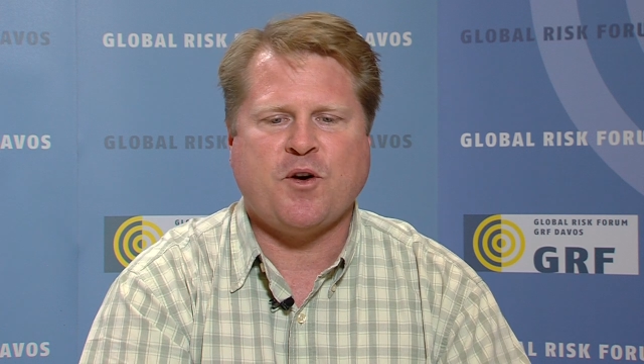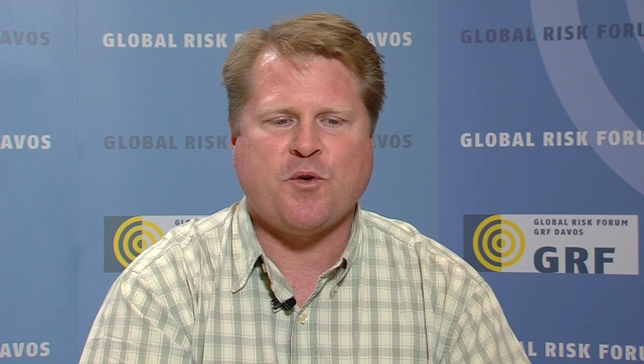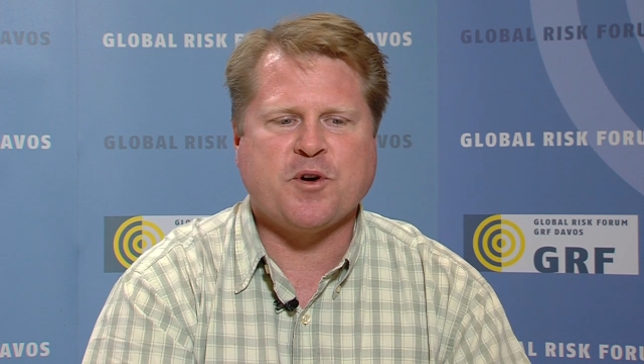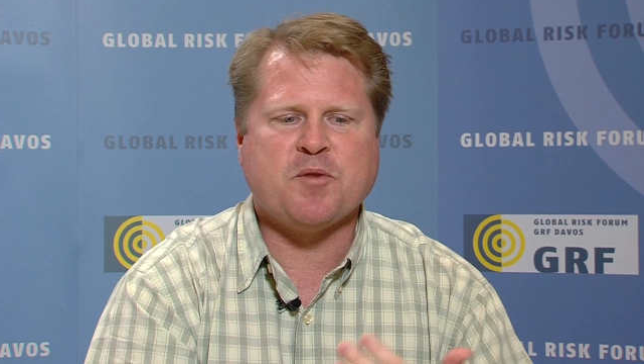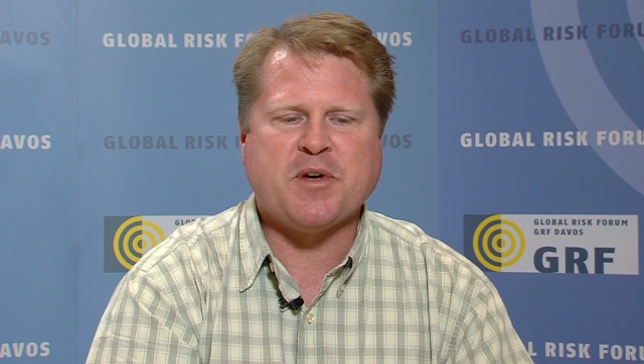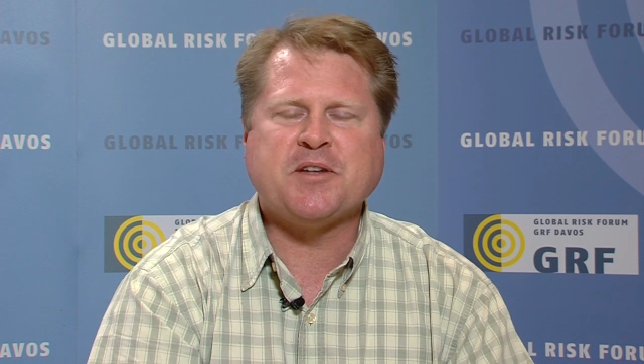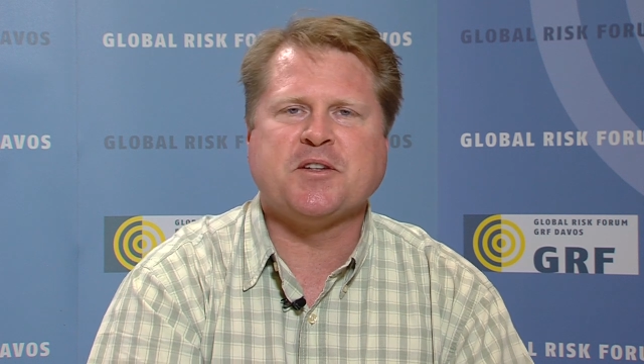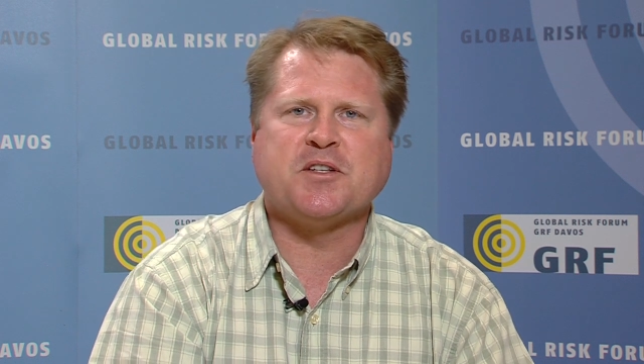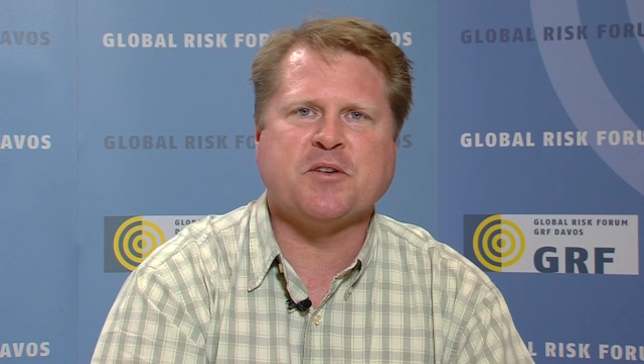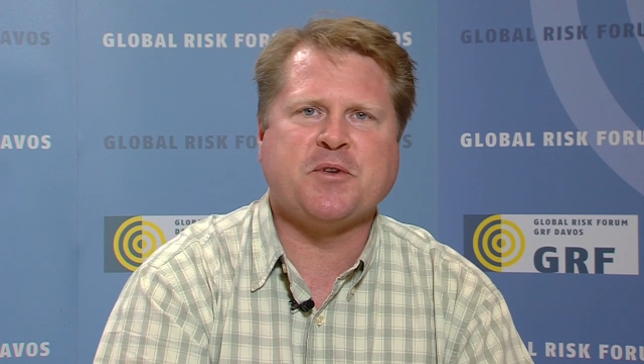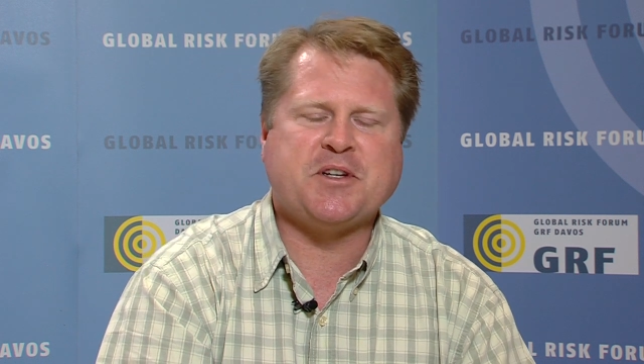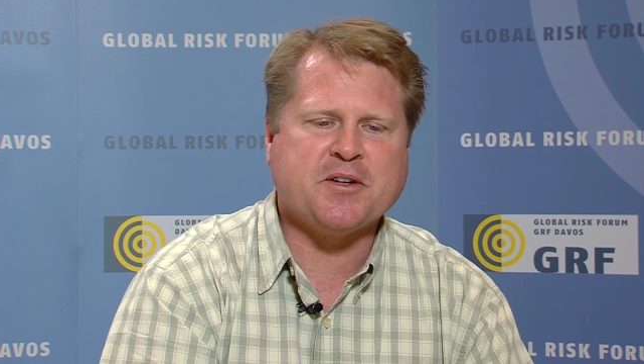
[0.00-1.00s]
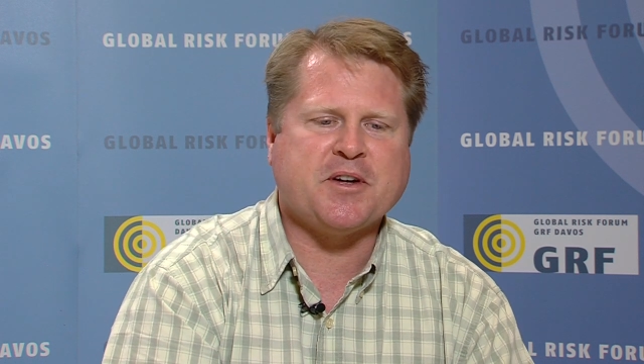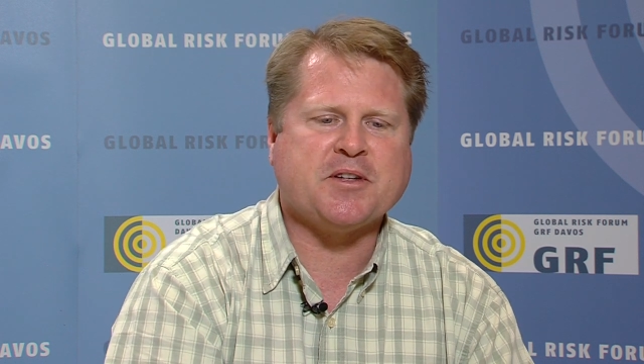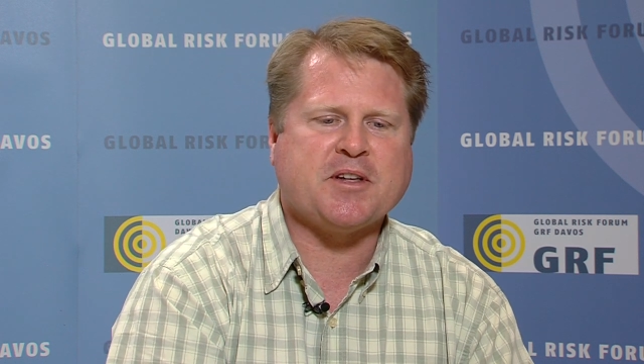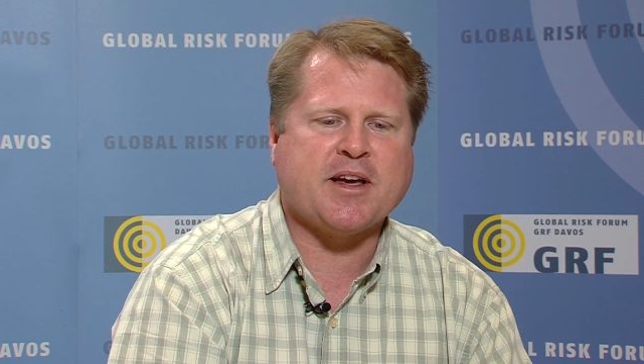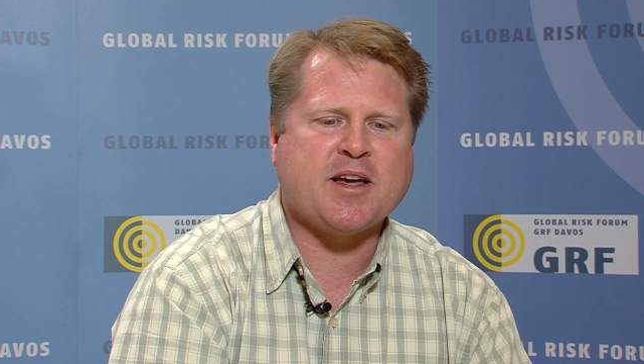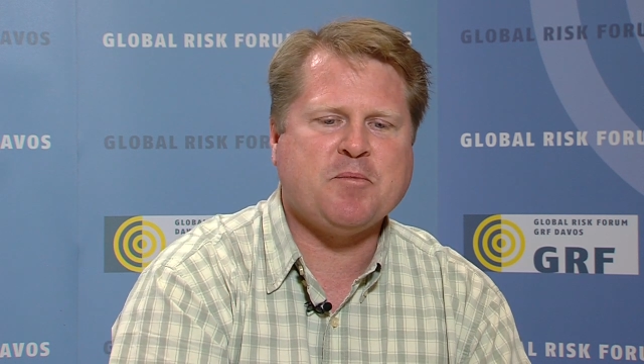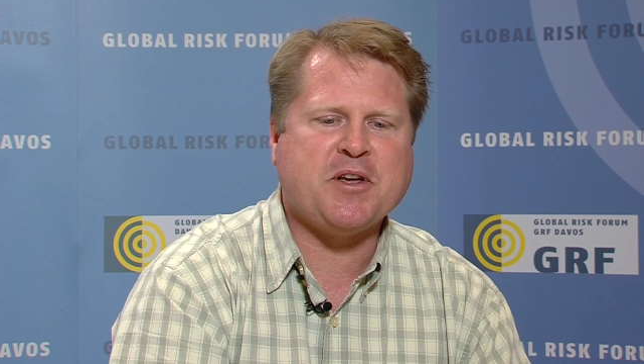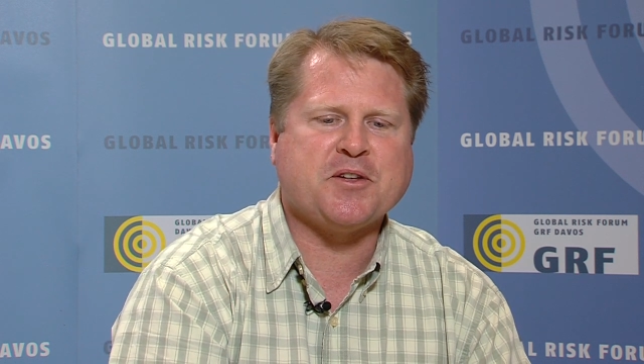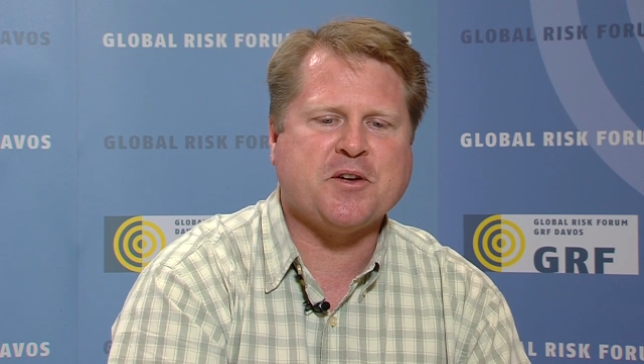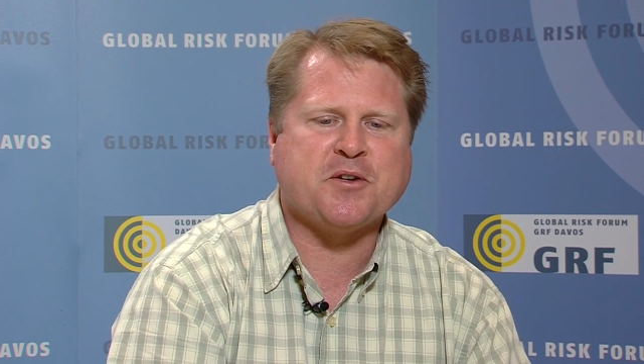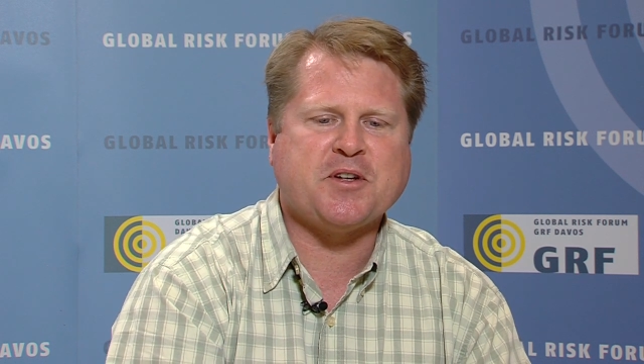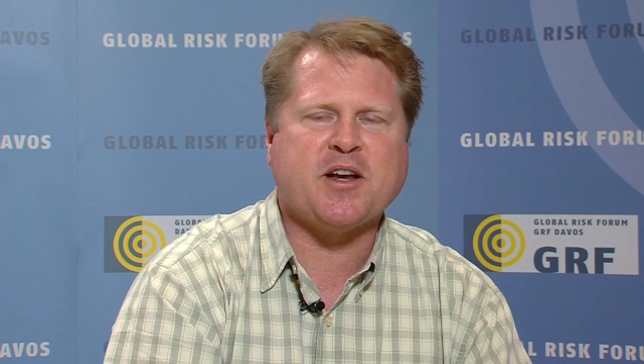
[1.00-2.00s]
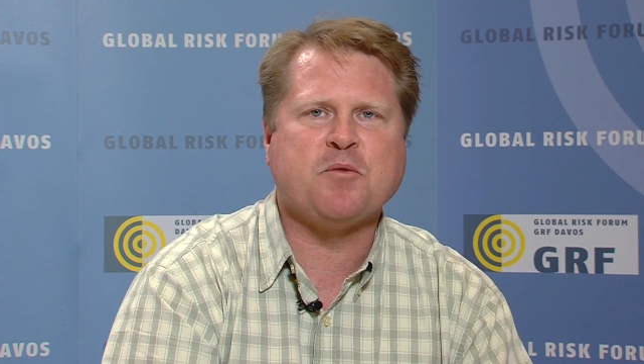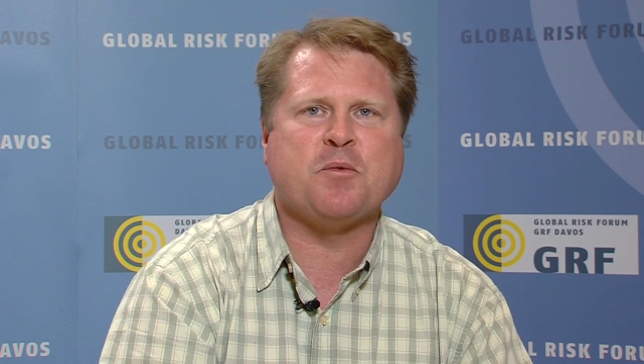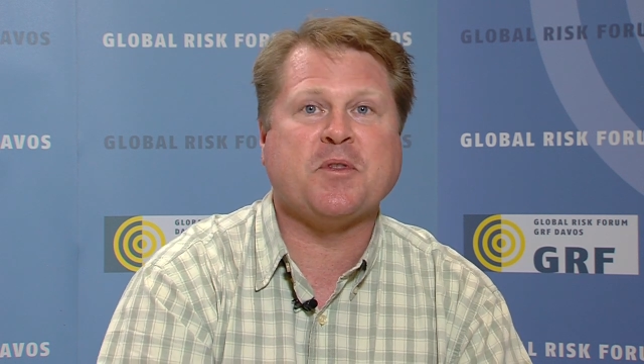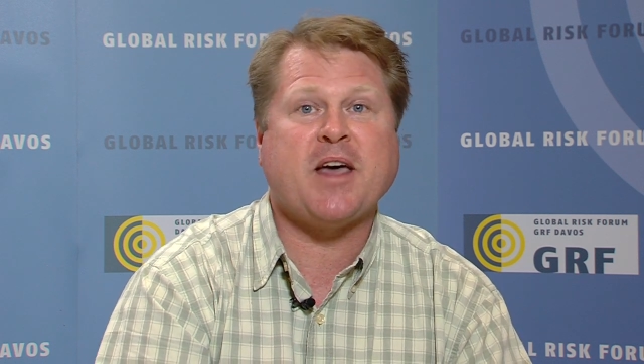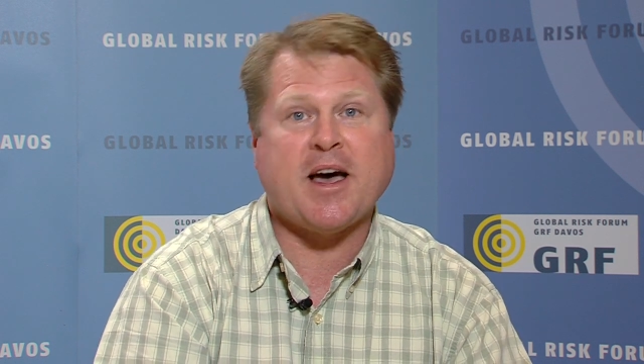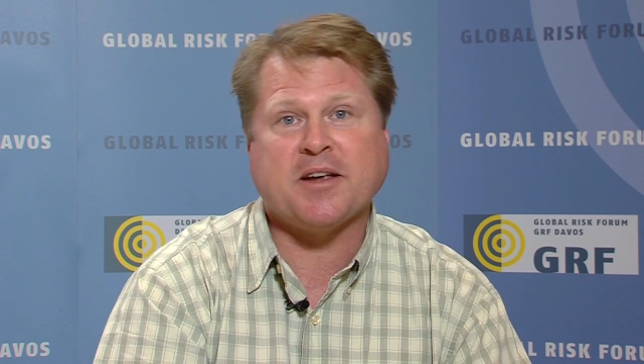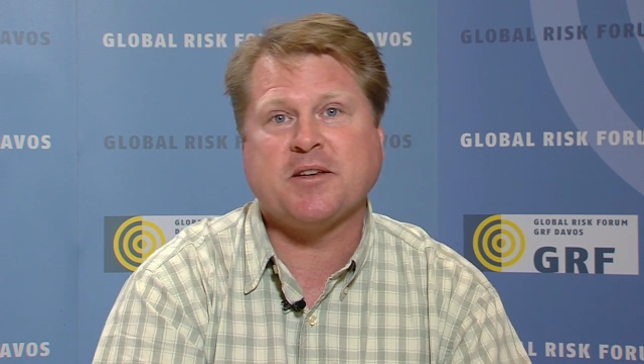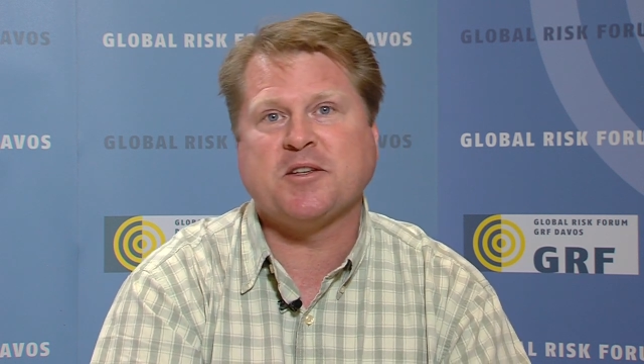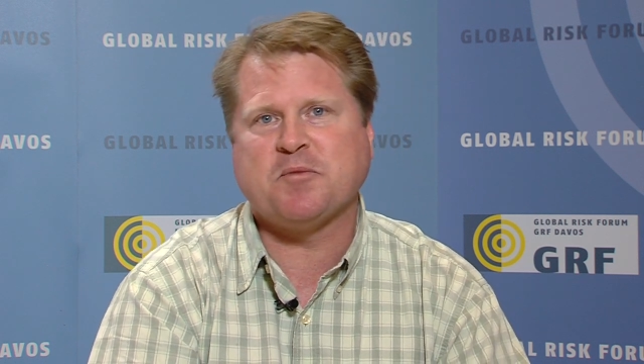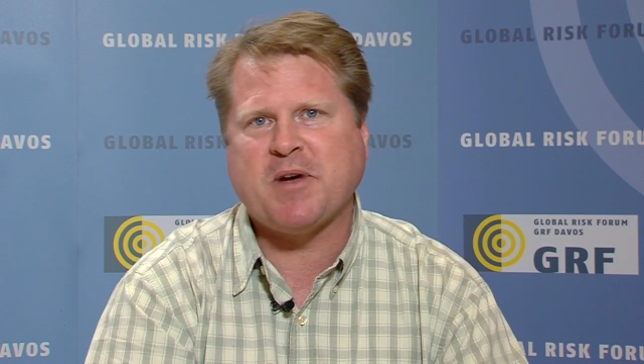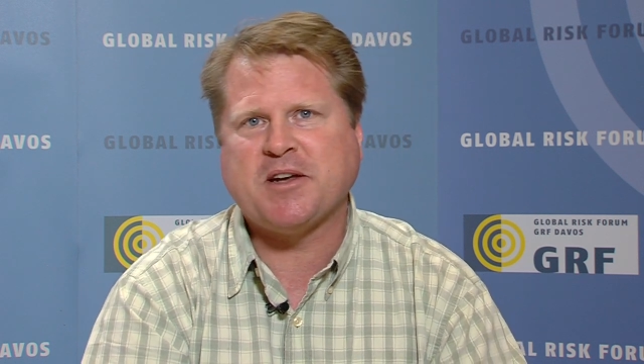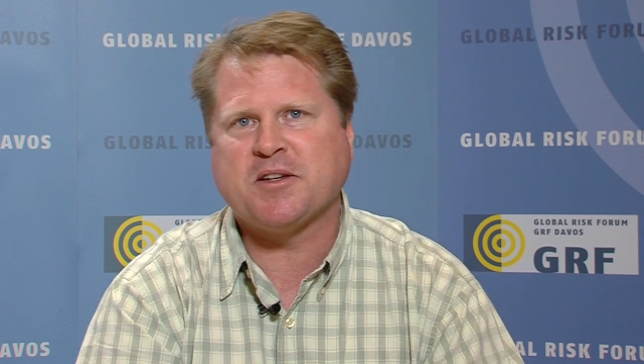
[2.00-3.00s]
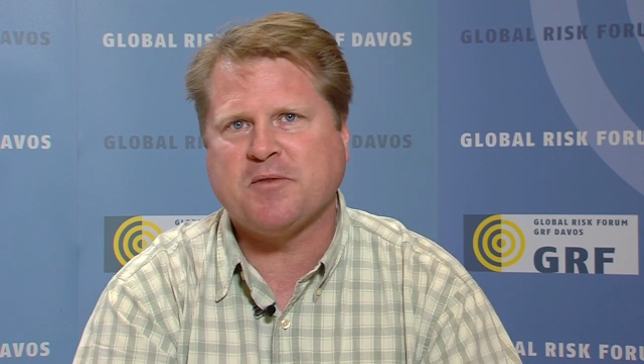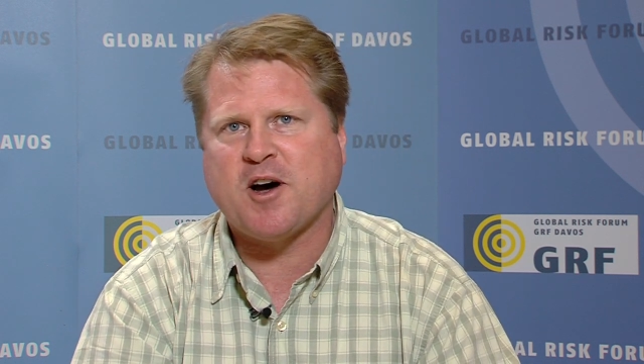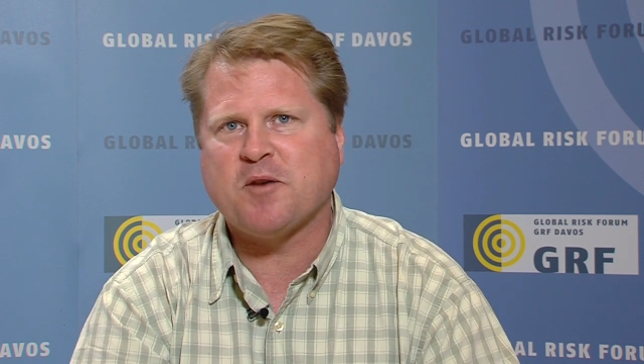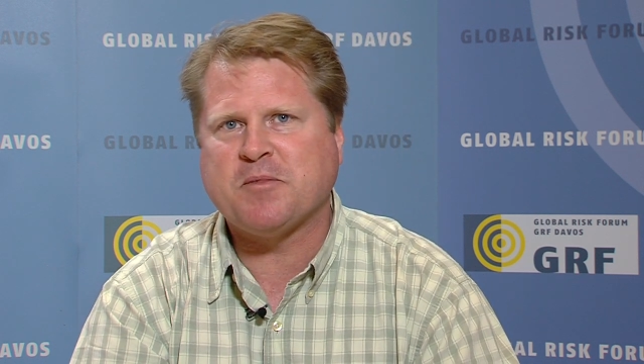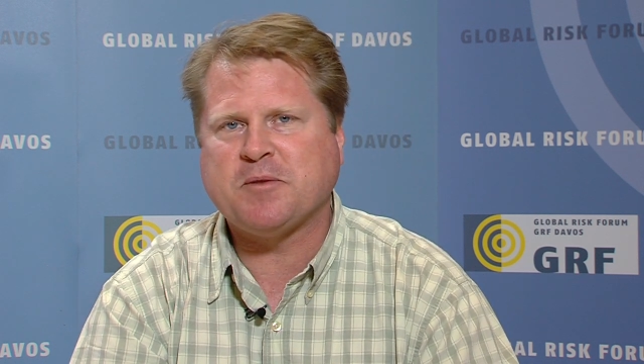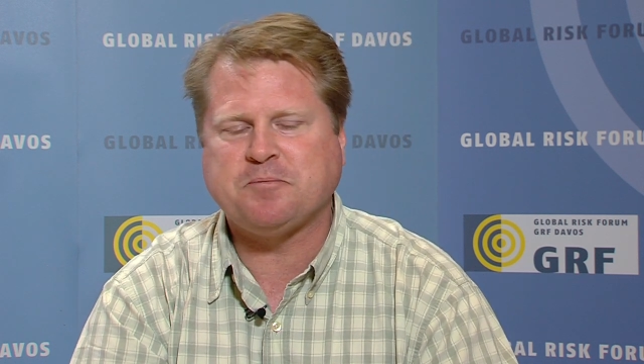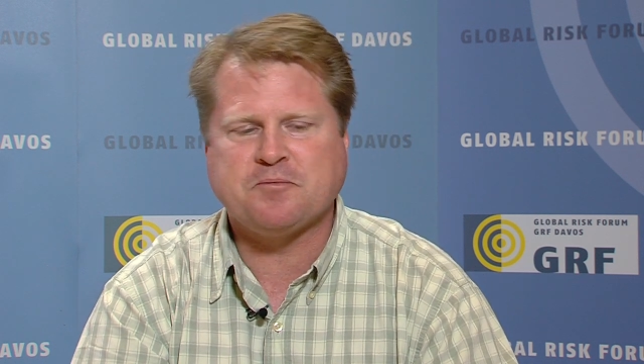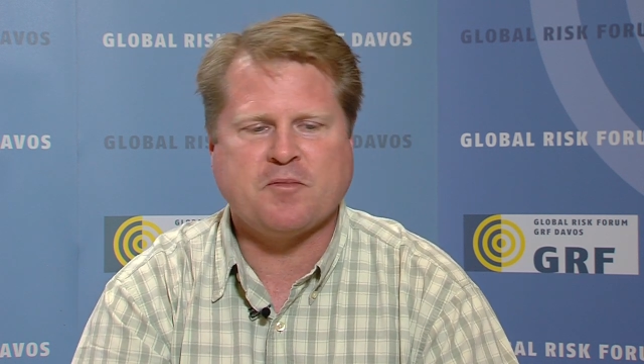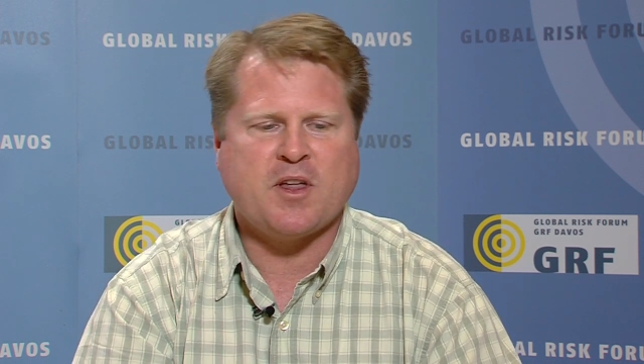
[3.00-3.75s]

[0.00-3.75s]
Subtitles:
or dimensions of resilience that can be associated with assets-based development,